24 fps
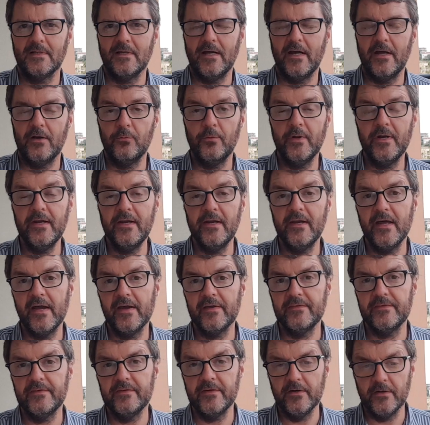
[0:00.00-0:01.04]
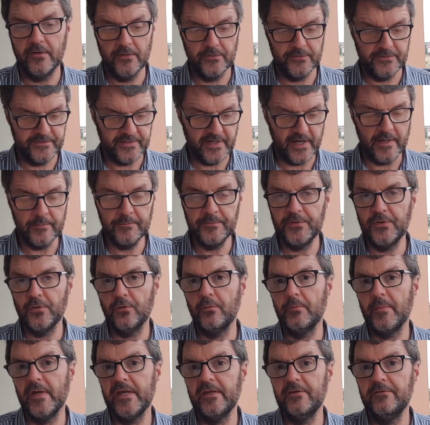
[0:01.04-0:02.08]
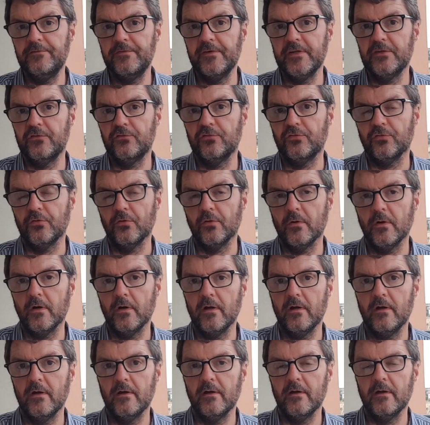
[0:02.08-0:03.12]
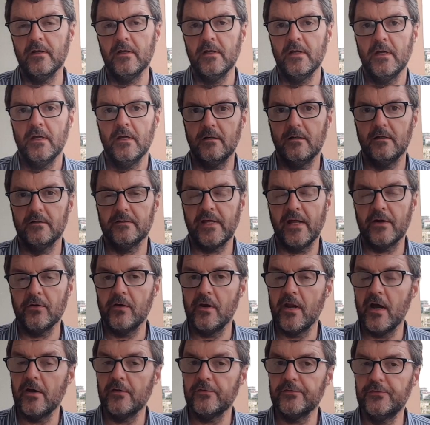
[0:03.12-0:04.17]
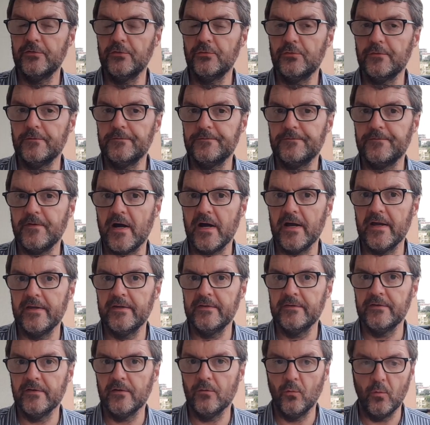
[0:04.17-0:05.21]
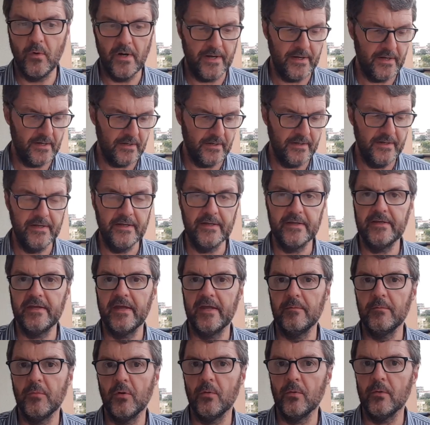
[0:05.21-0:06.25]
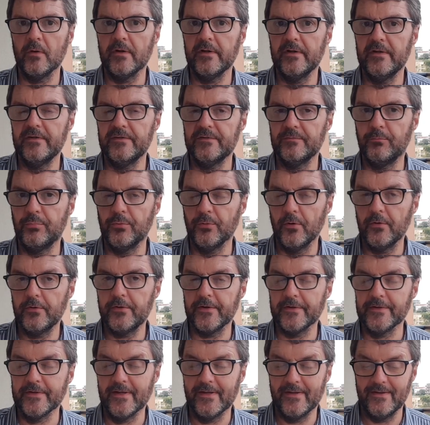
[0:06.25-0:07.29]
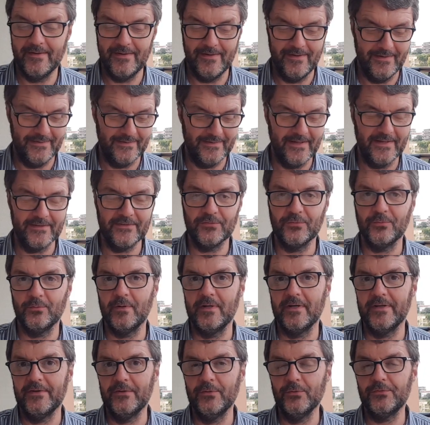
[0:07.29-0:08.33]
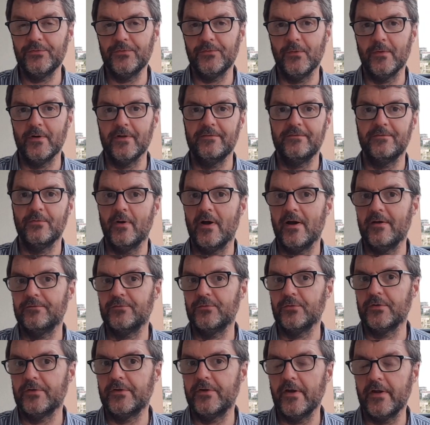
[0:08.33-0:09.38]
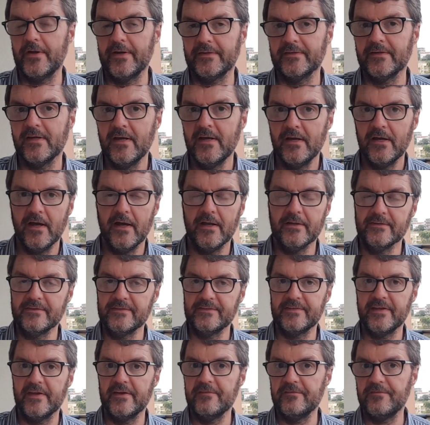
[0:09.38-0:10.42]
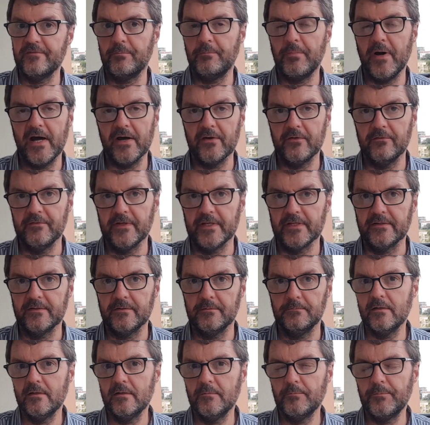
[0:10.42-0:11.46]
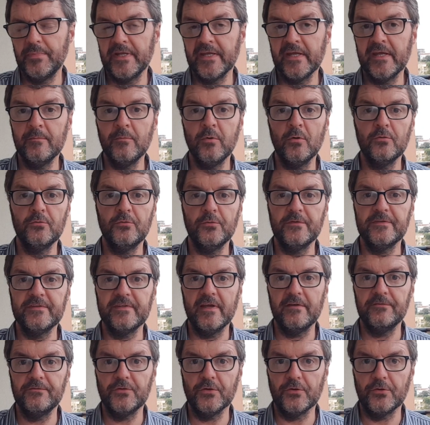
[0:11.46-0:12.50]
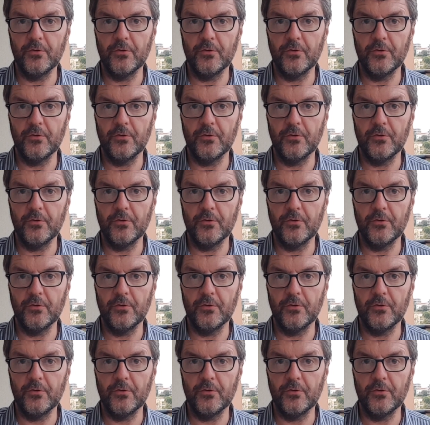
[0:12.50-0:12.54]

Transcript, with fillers: I really like the time domain feature that allows you to find where a cable is broken. That's really useful if you have to cut it and save part of it. Being able to save the